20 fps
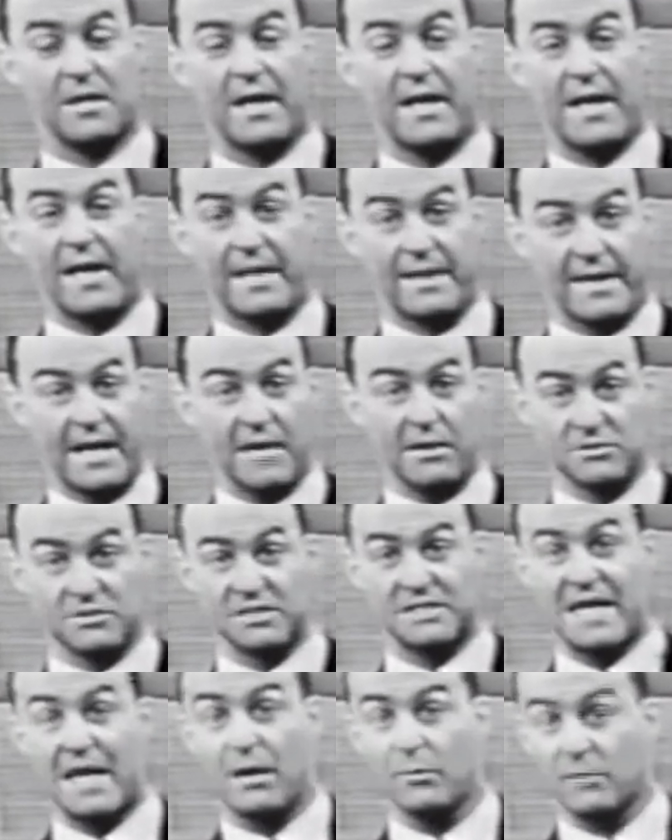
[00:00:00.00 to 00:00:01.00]
and how
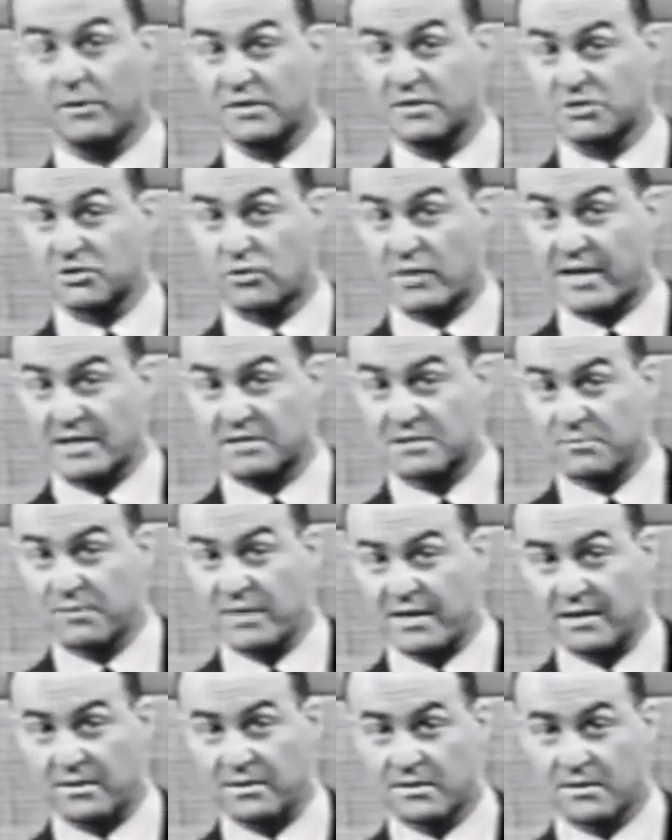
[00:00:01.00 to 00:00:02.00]
sound is
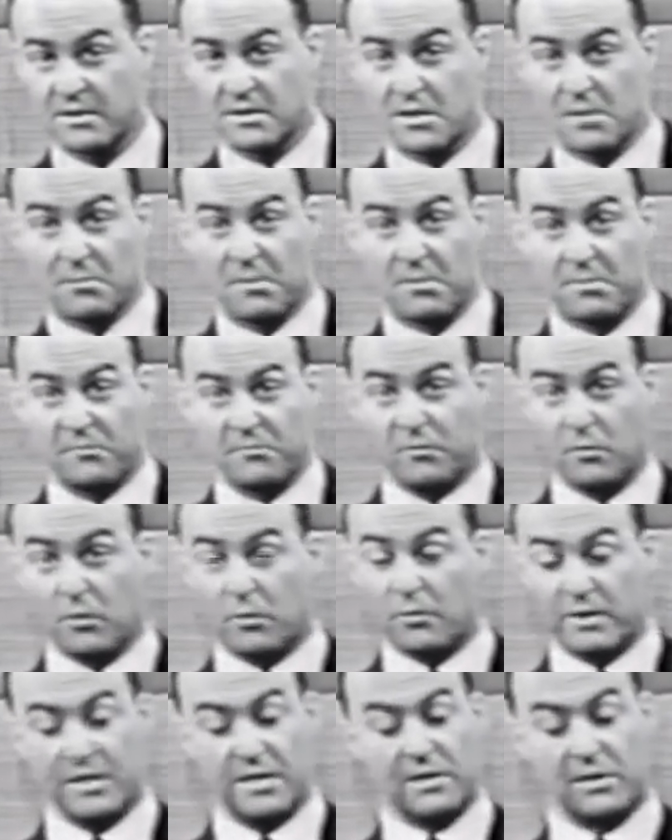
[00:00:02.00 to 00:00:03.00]
transmitted. But before
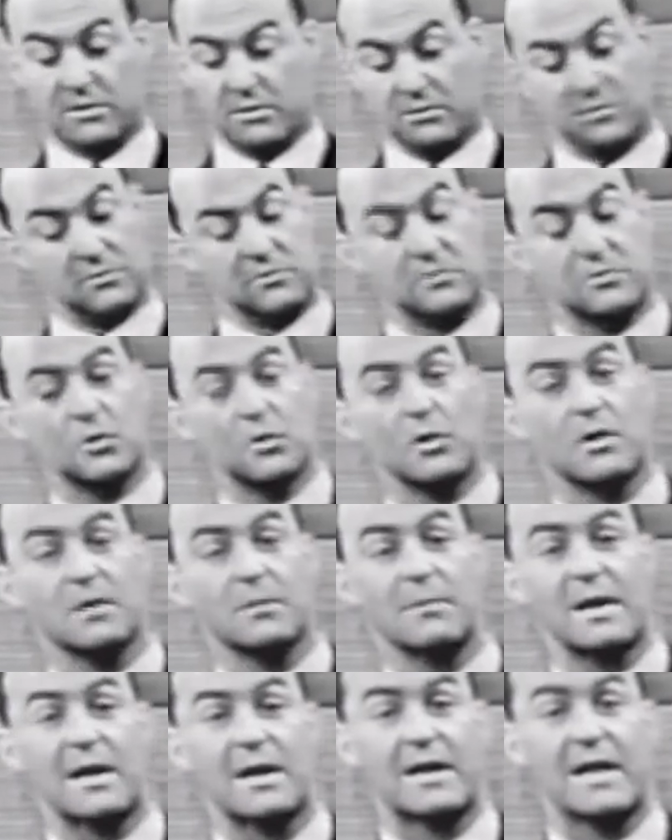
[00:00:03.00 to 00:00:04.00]
we talk
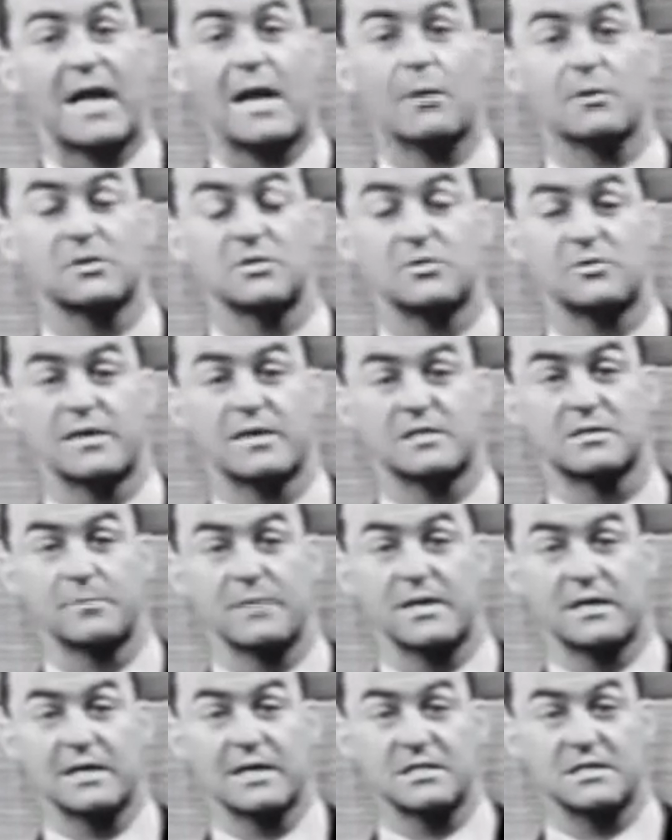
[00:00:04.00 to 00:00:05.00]
about how it's
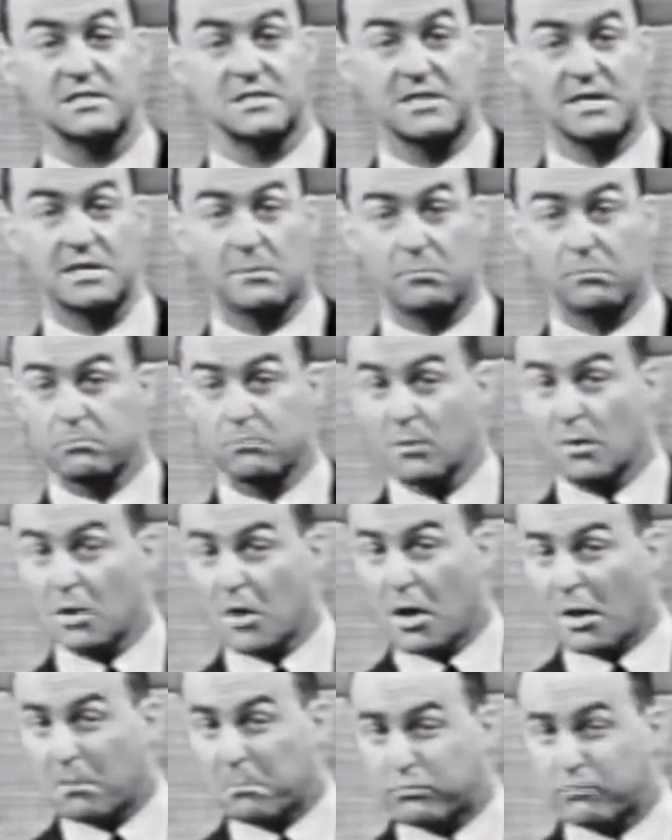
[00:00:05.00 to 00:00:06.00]
transmitted, let's see
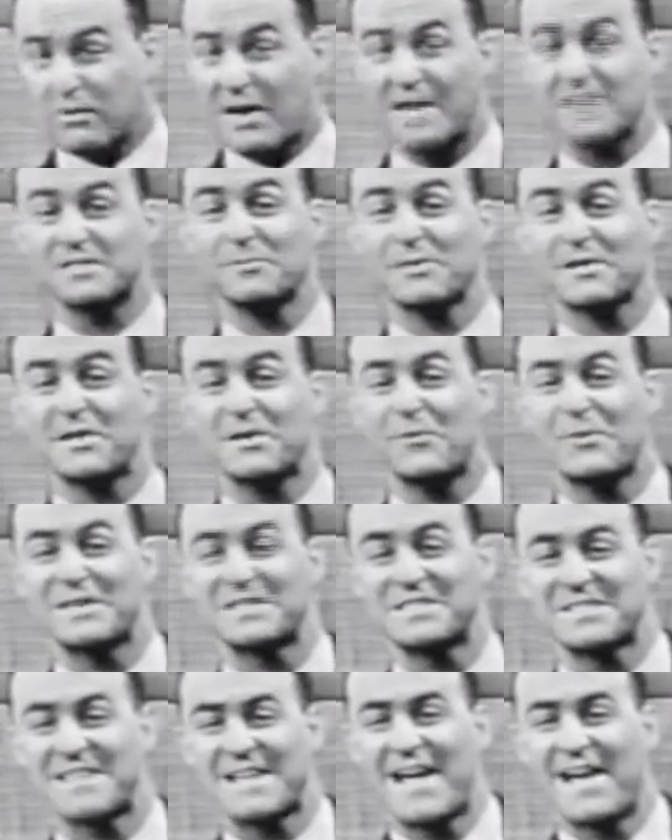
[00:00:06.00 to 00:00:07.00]
approximately what
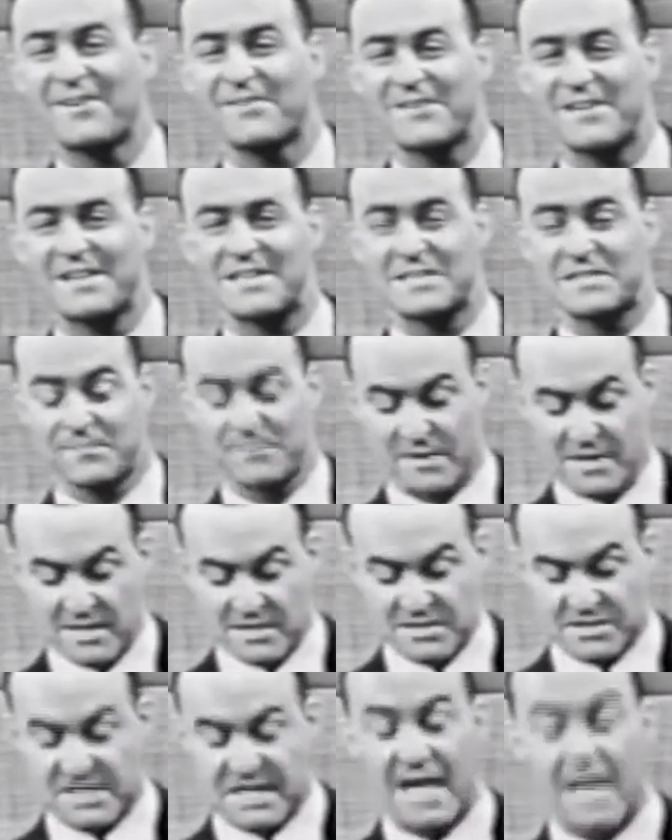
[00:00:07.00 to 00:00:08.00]
sound is.
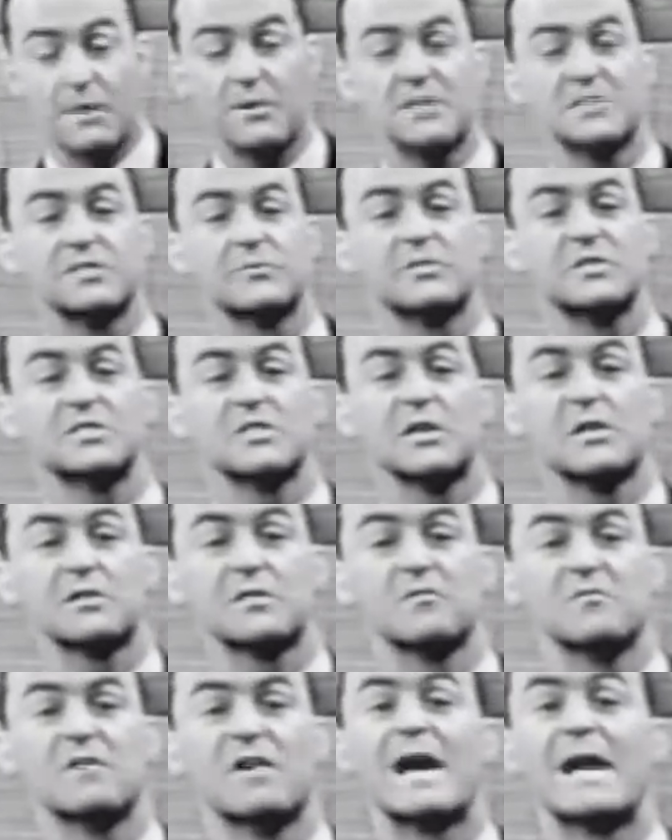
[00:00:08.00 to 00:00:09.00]
Sound is the result
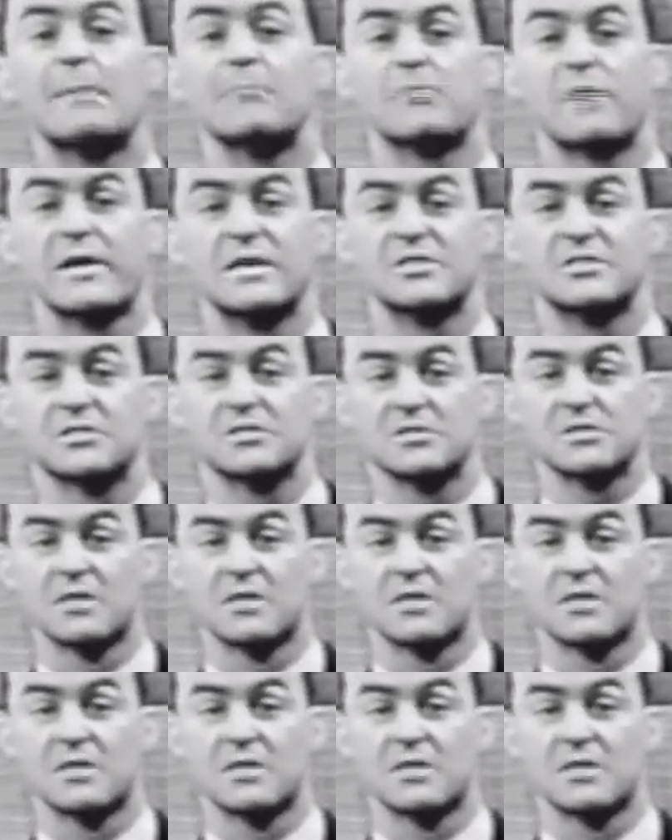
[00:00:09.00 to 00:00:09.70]
of vibrations.